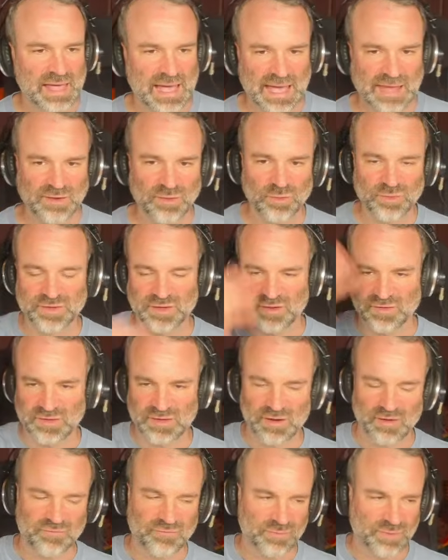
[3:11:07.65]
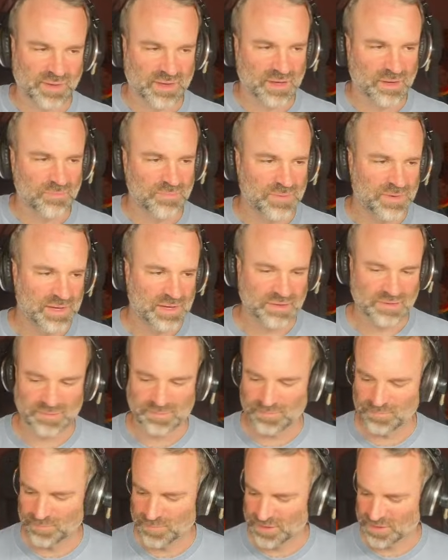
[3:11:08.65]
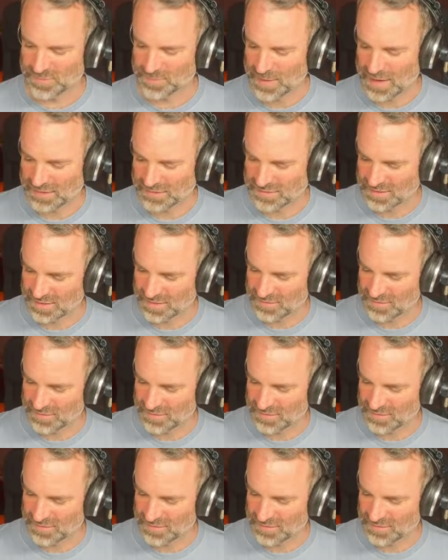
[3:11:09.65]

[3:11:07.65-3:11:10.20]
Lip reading: And also, you know, from the company's perspective,